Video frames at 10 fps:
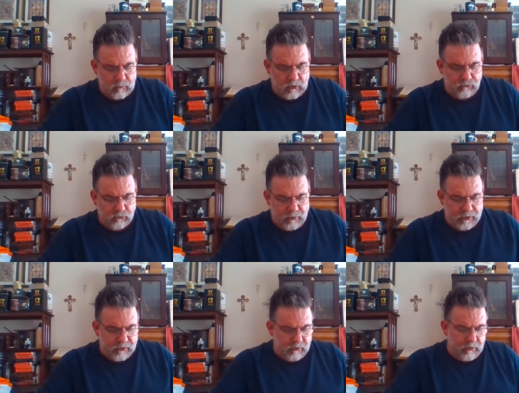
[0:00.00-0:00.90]
So I got
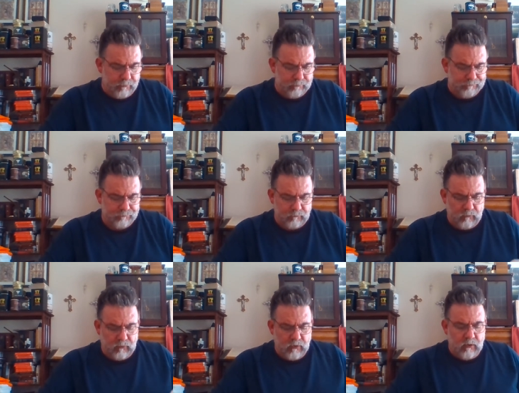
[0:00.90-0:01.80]
that done.
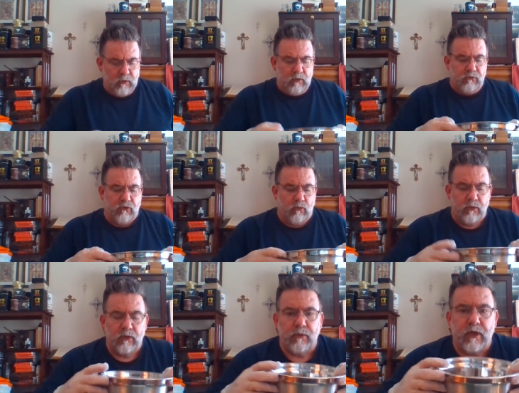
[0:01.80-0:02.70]
So
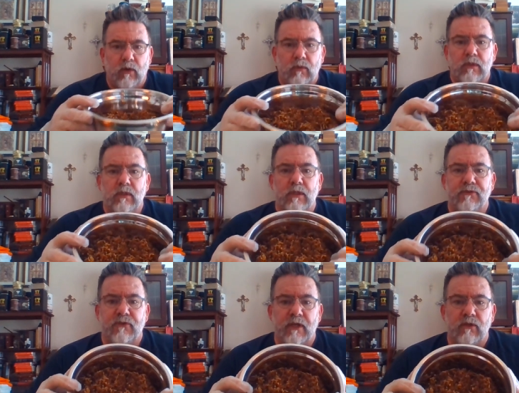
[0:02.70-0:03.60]
here we go. Let's
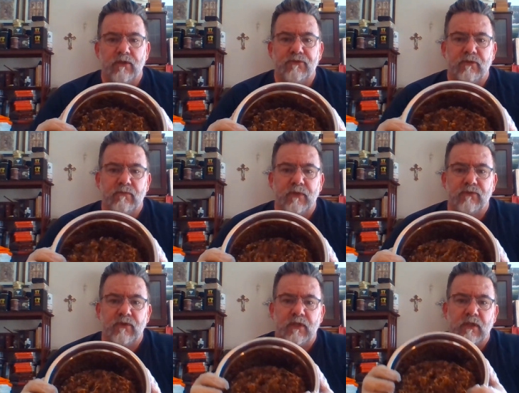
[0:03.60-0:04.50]
take a look and see if we can
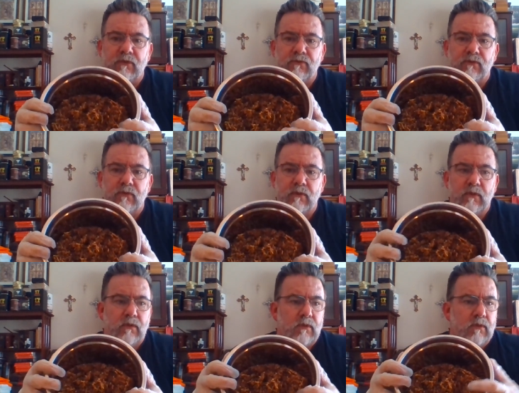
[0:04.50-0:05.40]
see this.
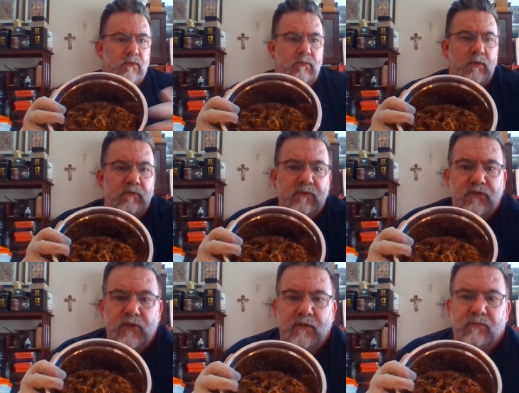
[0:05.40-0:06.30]
Maybe if I
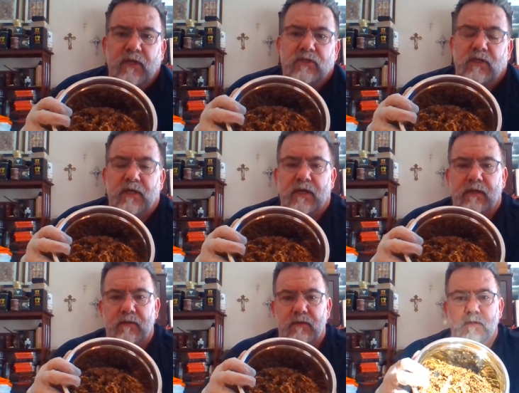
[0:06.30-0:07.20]
shine a flashlight on
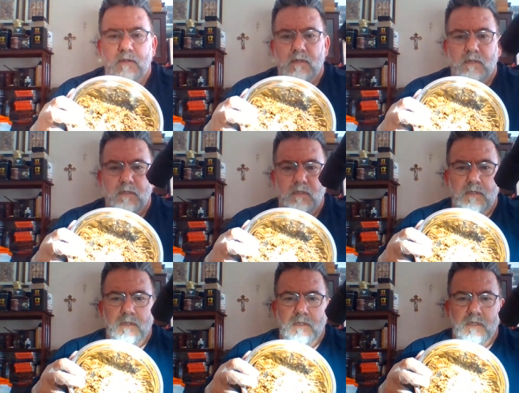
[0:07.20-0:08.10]
it.
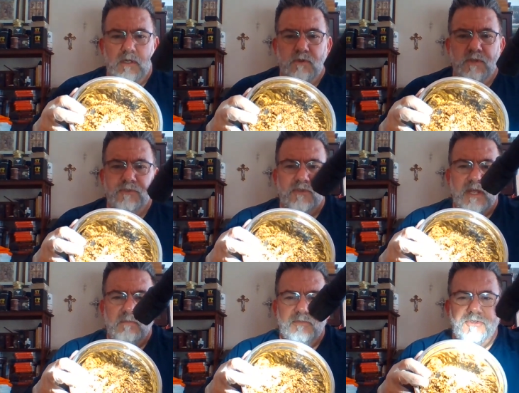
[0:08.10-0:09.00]
Oh, doesn't
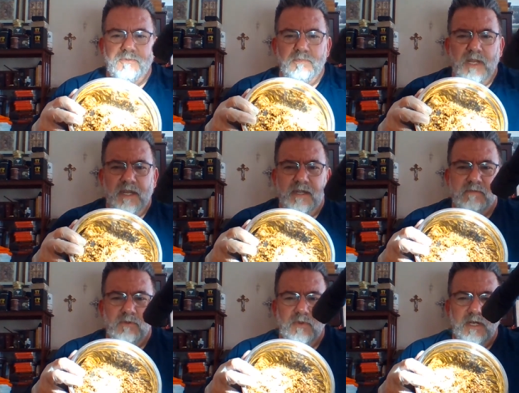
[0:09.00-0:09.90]
that just blind
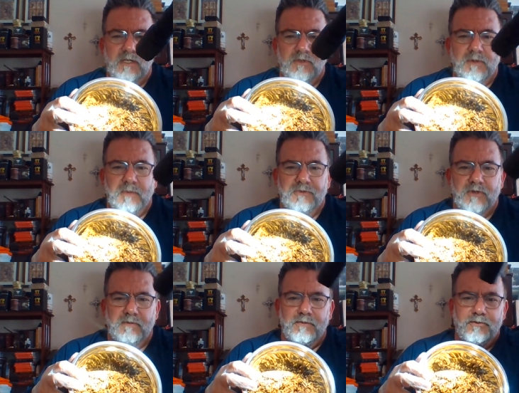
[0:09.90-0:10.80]
everyone, including
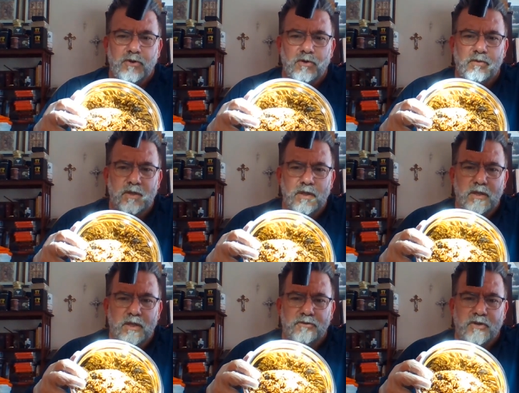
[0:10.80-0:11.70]
myself? So
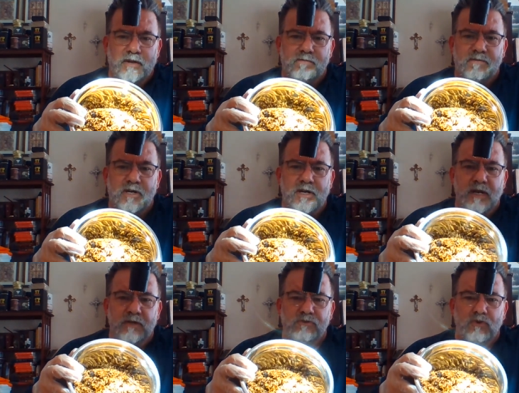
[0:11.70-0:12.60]
it's got a very
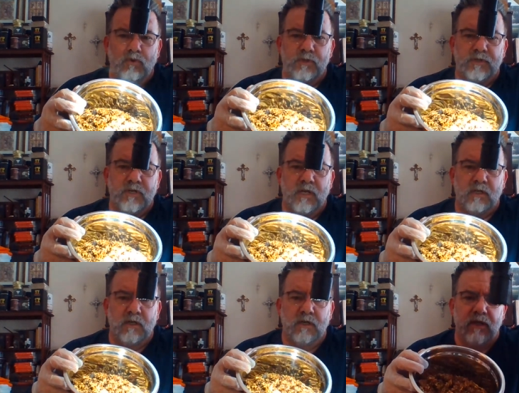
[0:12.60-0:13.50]
nice golden
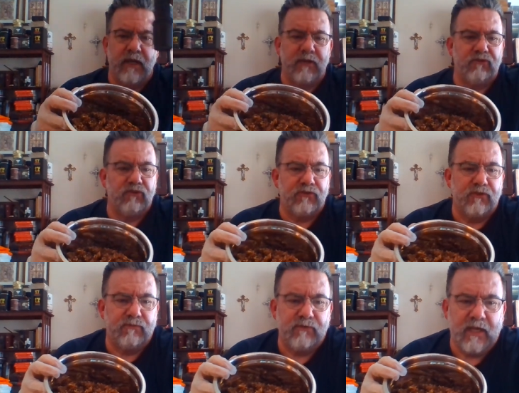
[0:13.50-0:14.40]
color. Again, just the
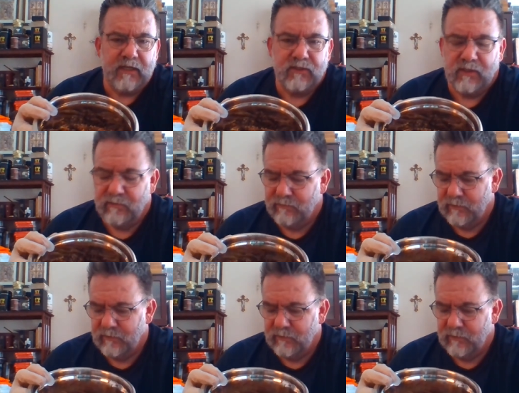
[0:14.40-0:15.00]
flecks of.